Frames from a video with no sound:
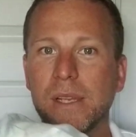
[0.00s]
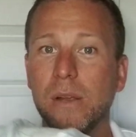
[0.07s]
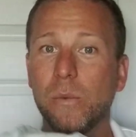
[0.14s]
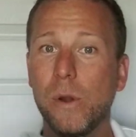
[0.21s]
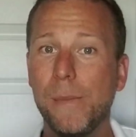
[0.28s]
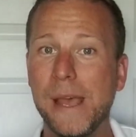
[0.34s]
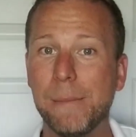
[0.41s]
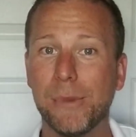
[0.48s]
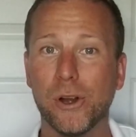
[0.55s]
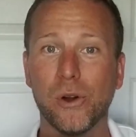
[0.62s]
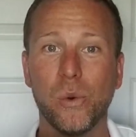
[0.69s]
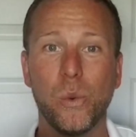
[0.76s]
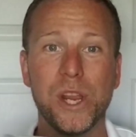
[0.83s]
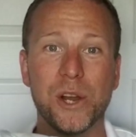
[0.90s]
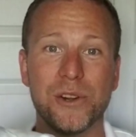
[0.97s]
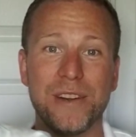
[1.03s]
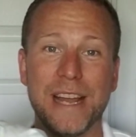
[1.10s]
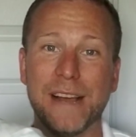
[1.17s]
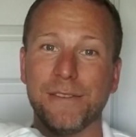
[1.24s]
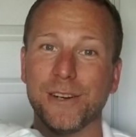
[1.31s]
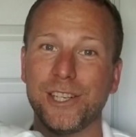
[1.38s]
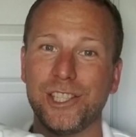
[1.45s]
Remember, we are
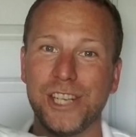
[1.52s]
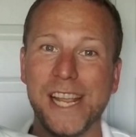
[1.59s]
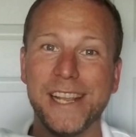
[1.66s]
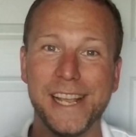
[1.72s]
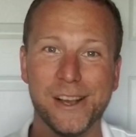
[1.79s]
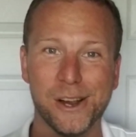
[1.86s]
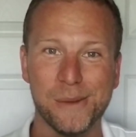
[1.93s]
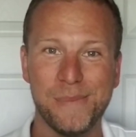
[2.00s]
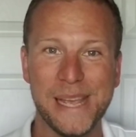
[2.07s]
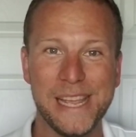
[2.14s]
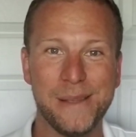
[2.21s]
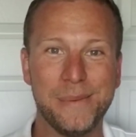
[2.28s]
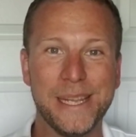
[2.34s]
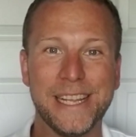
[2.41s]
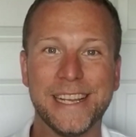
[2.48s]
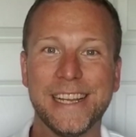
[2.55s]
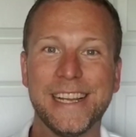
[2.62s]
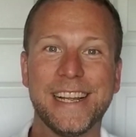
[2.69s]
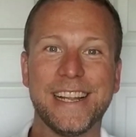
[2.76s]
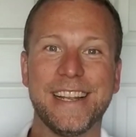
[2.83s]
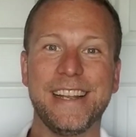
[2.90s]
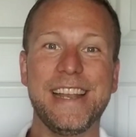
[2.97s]
never shaking our baby.
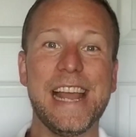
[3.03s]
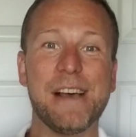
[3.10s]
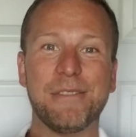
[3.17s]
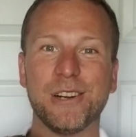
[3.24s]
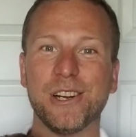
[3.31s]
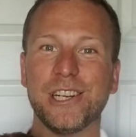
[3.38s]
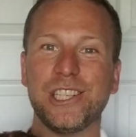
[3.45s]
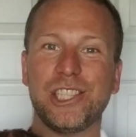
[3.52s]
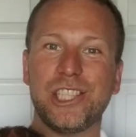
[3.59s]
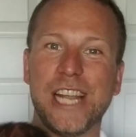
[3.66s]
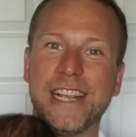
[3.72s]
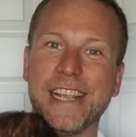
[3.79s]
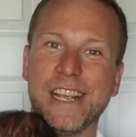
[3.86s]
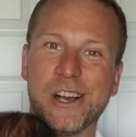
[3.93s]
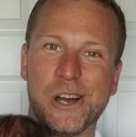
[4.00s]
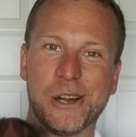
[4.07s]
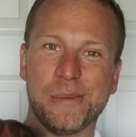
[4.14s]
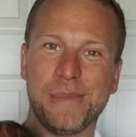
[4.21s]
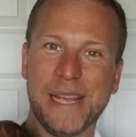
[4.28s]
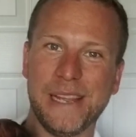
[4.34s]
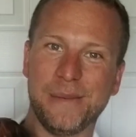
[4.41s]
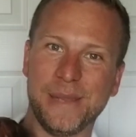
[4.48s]
Never shaking our
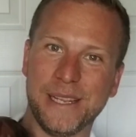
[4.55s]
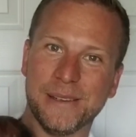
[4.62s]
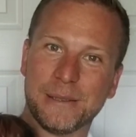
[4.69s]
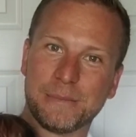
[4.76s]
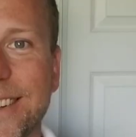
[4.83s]
baby.